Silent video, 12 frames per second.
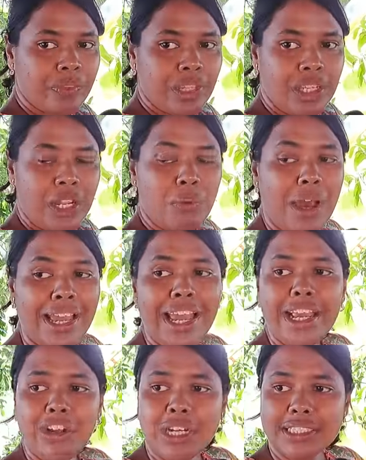now, why
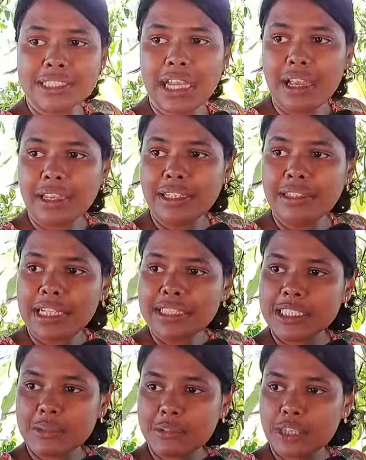I got stuck in that
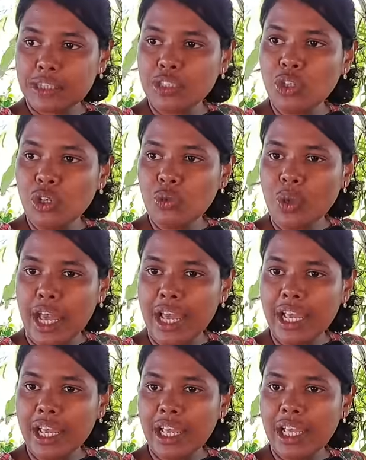scripture, you know
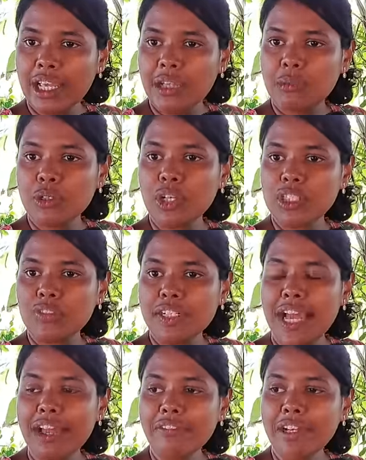why? Because when
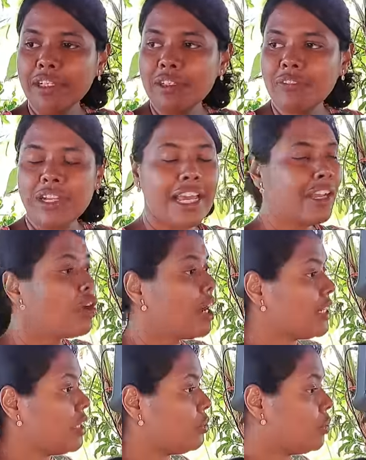I went, when I got
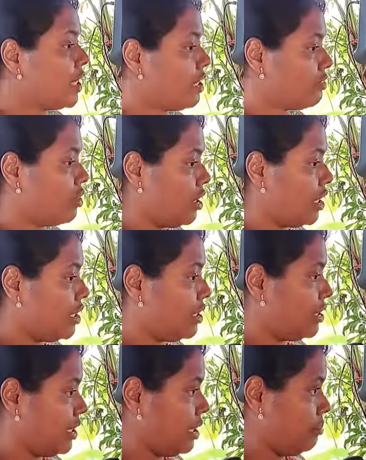that word of God
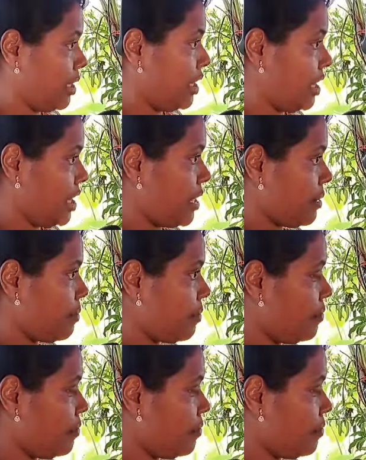in the beginning,